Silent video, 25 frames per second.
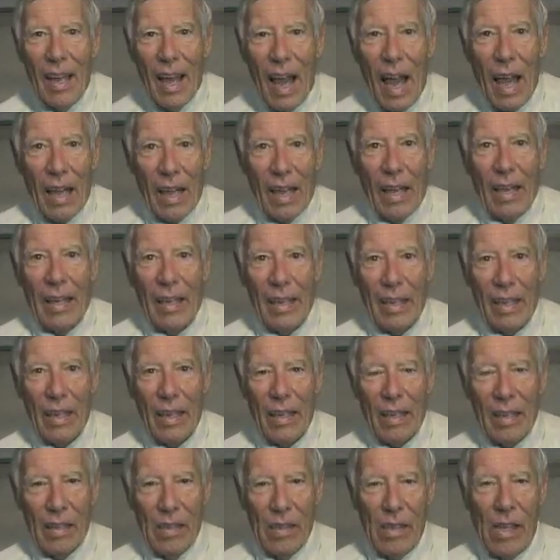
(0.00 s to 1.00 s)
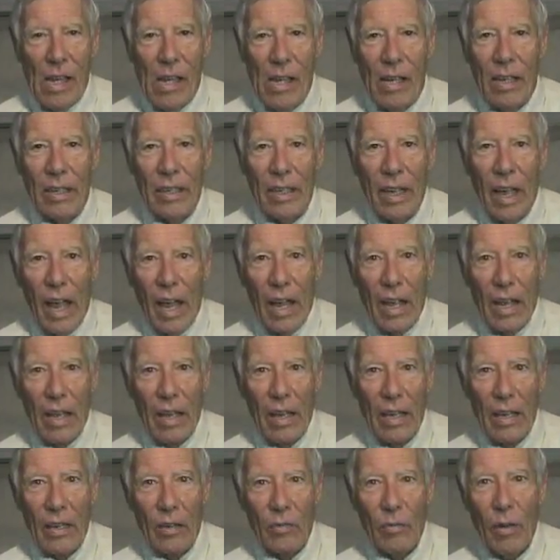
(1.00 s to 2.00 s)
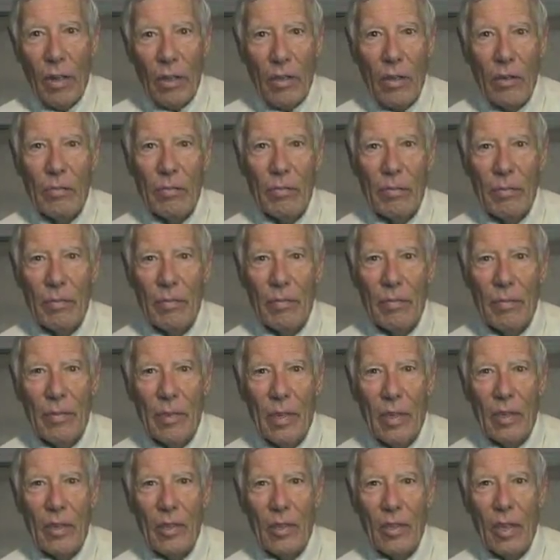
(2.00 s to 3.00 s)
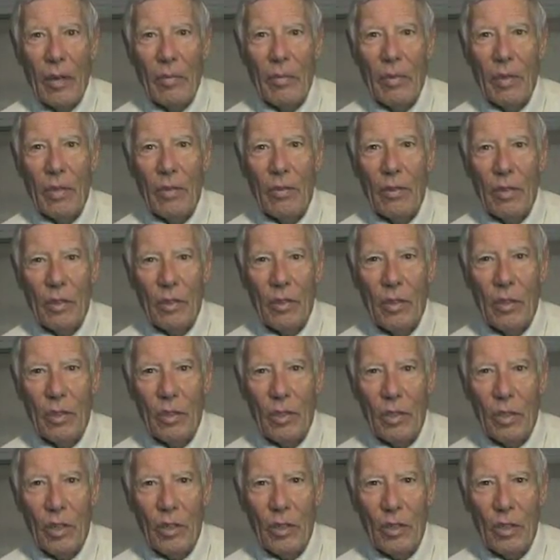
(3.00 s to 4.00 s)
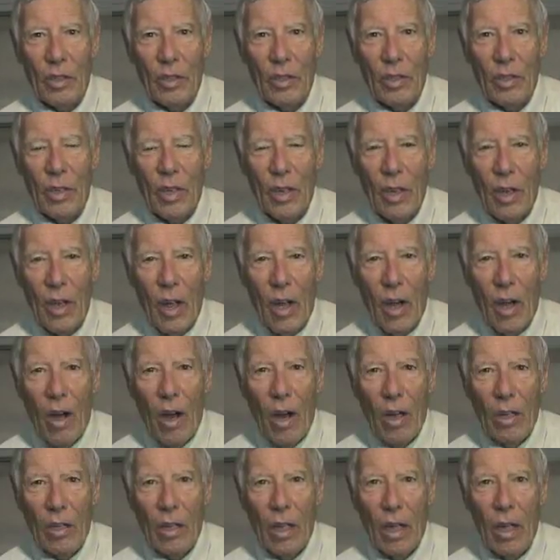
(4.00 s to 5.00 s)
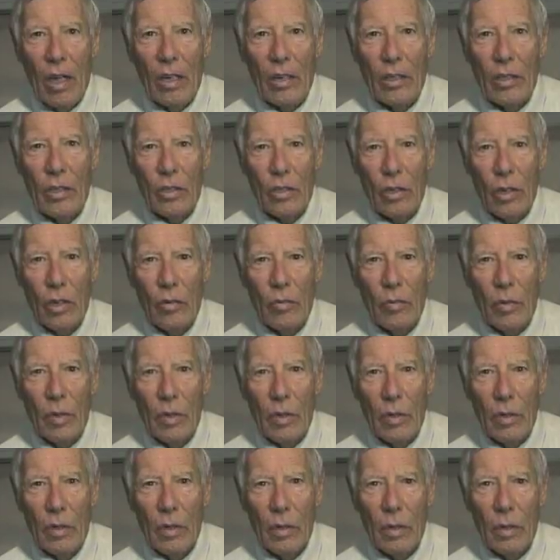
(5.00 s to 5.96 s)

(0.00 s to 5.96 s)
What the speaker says: Hi, and welcome to the Sabbath Christian Church's online sermon.